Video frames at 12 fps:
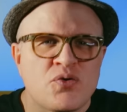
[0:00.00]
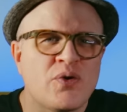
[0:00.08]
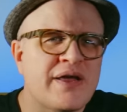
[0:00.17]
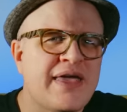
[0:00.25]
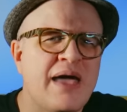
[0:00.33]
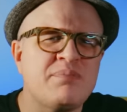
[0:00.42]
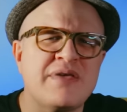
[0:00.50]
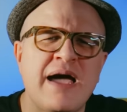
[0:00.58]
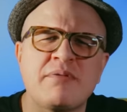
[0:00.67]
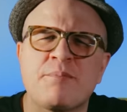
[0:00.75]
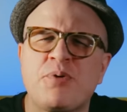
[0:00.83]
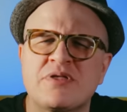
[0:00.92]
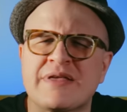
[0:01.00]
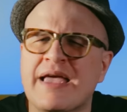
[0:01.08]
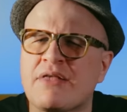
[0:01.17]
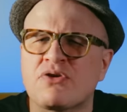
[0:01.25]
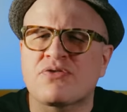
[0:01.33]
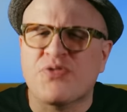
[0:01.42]
So when it came time to put
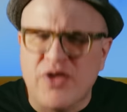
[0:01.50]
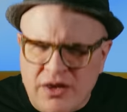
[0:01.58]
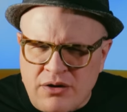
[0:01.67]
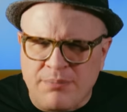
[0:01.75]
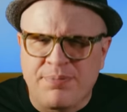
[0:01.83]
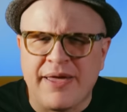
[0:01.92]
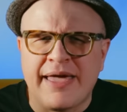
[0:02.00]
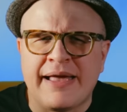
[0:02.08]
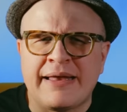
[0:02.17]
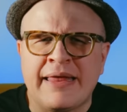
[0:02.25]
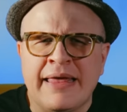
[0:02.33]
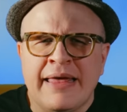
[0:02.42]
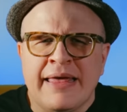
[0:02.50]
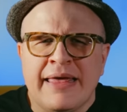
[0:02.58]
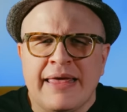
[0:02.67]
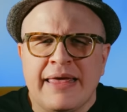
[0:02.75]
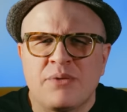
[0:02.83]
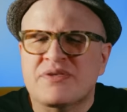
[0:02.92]
together Theater Pain,
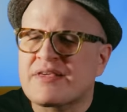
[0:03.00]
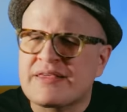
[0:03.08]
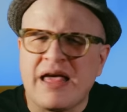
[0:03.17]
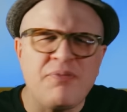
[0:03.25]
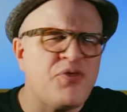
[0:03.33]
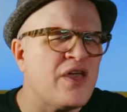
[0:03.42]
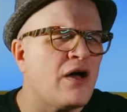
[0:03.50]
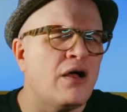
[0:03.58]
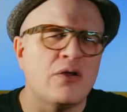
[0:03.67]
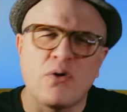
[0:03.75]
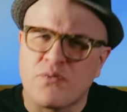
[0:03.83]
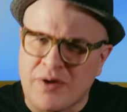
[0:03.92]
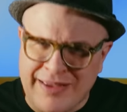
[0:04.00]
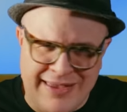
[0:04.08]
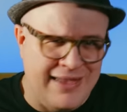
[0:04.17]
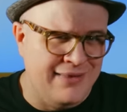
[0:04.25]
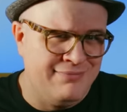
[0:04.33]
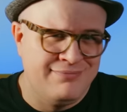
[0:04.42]
it was the same thing all over
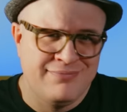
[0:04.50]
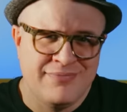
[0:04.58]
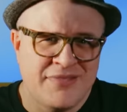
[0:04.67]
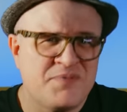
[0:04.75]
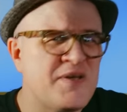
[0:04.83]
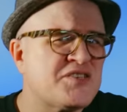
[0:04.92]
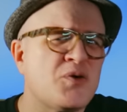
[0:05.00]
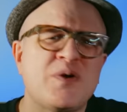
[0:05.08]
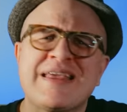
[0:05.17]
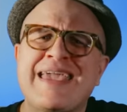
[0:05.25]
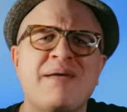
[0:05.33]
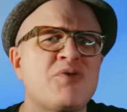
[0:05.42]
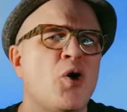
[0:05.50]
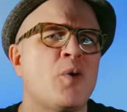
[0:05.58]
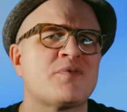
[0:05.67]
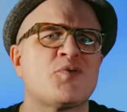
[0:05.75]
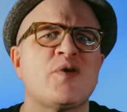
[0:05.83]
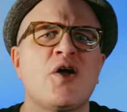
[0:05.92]
again, especially when it came to
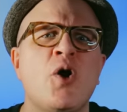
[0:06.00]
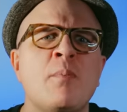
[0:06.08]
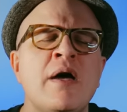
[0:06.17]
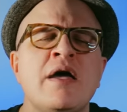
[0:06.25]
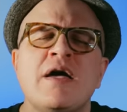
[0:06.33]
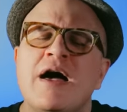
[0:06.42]
Home Sweet Home.